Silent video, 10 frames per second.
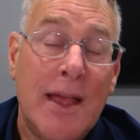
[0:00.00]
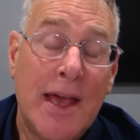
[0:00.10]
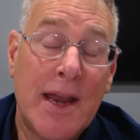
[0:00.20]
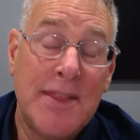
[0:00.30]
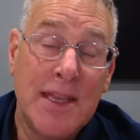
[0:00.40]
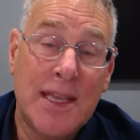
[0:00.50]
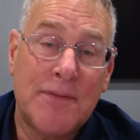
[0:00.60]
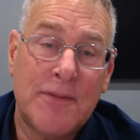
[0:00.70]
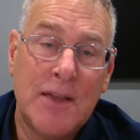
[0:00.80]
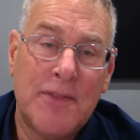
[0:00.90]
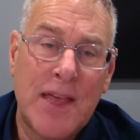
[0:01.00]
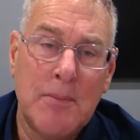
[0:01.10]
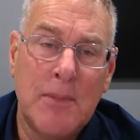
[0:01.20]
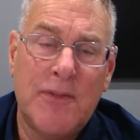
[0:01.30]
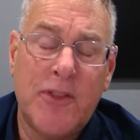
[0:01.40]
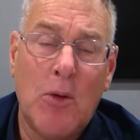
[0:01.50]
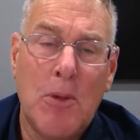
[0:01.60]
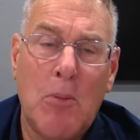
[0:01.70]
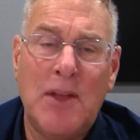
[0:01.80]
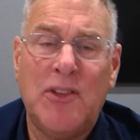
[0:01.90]
And I think if if that if
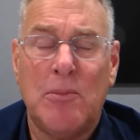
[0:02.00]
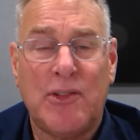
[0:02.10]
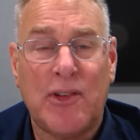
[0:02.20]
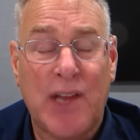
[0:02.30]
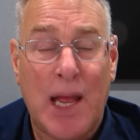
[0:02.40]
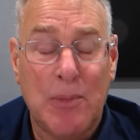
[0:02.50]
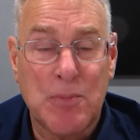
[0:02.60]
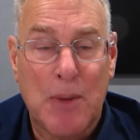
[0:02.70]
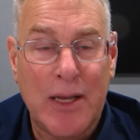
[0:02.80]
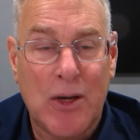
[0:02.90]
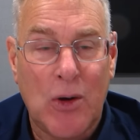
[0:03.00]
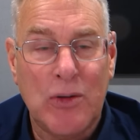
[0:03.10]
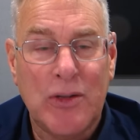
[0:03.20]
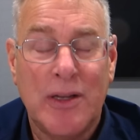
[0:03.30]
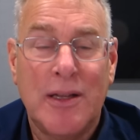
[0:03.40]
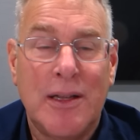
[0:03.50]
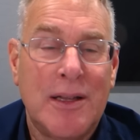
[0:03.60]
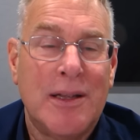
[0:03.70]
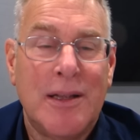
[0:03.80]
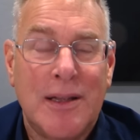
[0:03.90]
that momentum is established by gold,
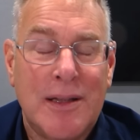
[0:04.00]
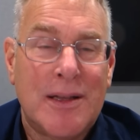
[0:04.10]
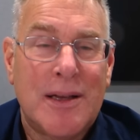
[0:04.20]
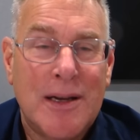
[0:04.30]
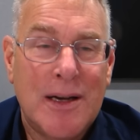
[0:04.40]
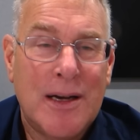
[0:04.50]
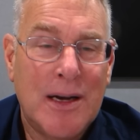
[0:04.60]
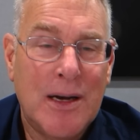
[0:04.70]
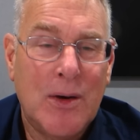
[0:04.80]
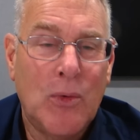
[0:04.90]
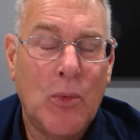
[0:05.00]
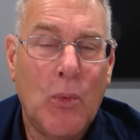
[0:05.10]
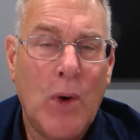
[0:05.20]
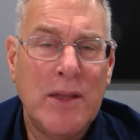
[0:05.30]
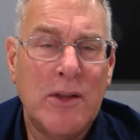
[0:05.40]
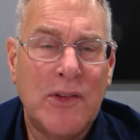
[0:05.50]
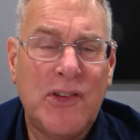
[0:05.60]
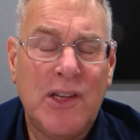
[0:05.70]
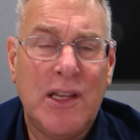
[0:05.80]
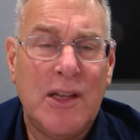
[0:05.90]
uh, what you'll
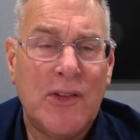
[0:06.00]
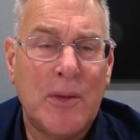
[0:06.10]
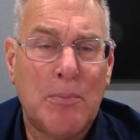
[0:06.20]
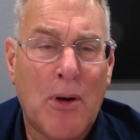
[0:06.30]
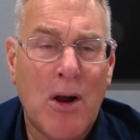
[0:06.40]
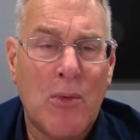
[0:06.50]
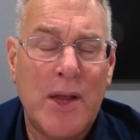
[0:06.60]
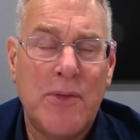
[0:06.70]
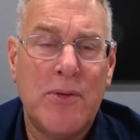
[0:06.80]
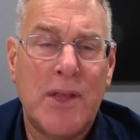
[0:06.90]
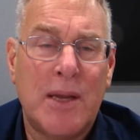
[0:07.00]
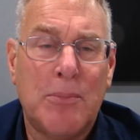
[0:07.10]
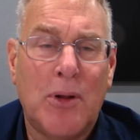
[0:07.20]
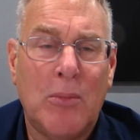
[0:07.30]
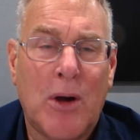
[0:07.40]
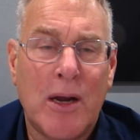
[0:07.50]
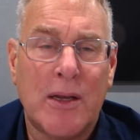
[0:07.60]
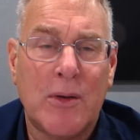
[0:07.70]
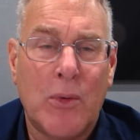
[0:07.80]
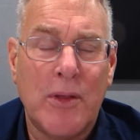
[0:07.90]
see is that partway through that bull
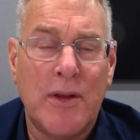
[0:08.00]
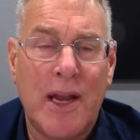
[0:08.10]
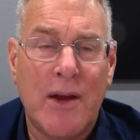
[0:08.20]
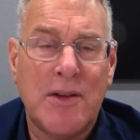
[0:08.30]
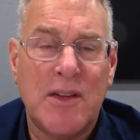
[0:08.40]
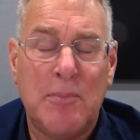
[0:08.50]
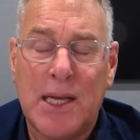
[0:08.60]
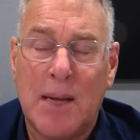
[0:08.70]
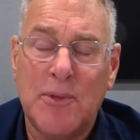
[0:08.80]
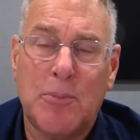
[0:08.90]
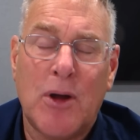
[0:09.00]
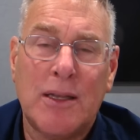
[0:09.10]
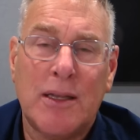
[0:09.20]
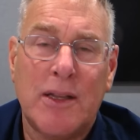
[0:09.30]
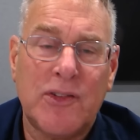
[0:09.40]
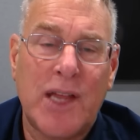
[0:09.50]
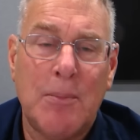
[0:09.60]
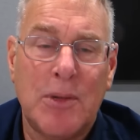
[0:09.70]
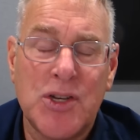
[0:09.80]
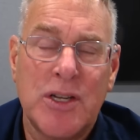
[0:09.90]
market, where the narrative becomes broadly
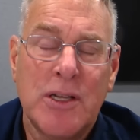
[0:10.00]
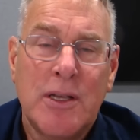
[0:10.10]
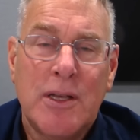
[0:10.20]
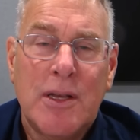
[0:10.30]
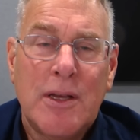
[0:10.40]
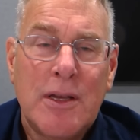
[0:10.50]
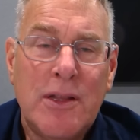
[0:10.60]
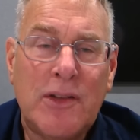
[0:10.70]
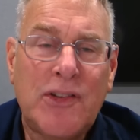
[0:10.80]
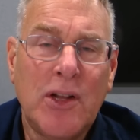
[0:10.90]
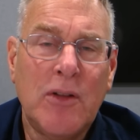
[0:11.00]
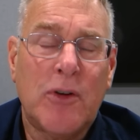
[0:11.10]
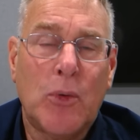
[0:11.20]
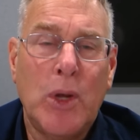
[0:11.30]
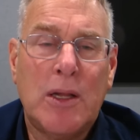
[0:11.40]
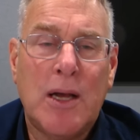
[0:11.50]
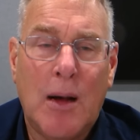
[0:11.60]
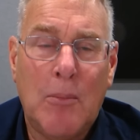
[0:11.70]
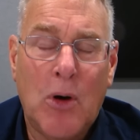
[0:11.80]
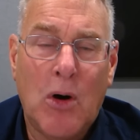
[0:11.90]
established, that silver will
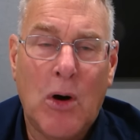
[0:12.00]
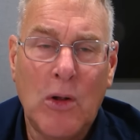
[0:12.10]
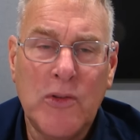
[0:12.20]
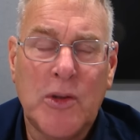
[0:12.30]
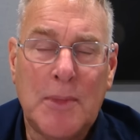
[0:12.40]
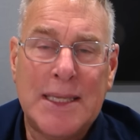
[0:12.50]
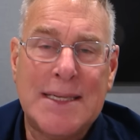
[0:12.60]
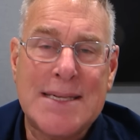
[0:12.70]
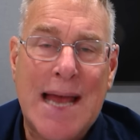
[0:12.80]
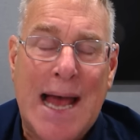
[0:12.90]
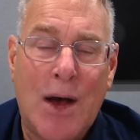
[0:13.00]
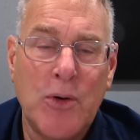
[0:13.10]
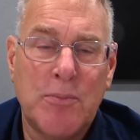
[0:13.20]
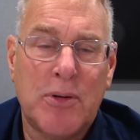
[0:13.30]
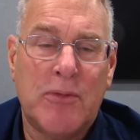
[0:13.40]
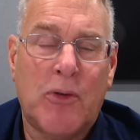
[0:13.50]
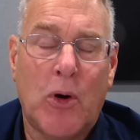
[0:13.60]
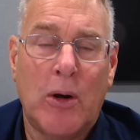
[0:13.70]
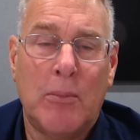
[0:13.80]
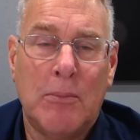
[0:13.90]
come ultimately to
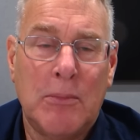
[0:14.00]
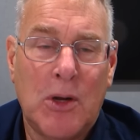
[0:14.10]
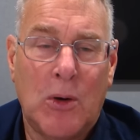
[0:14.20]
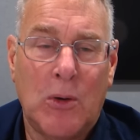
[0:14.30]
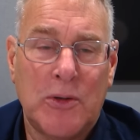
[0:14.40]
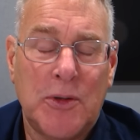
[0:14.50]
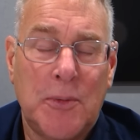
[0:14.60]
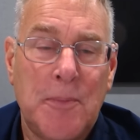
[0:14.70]
outperform gold.